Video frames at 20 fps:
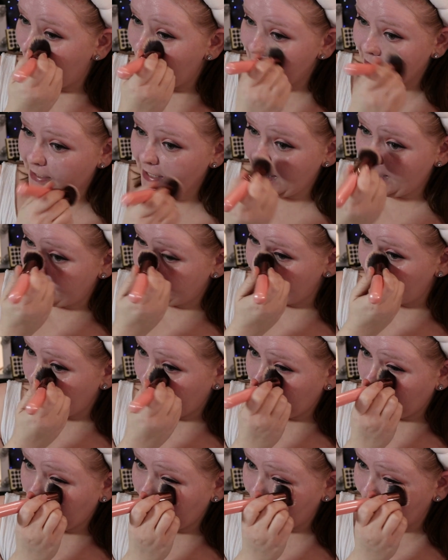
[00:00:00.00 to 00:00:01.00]
and
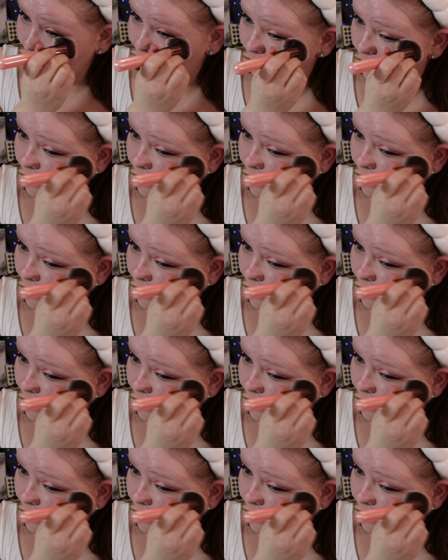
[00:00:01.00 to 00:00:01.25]
having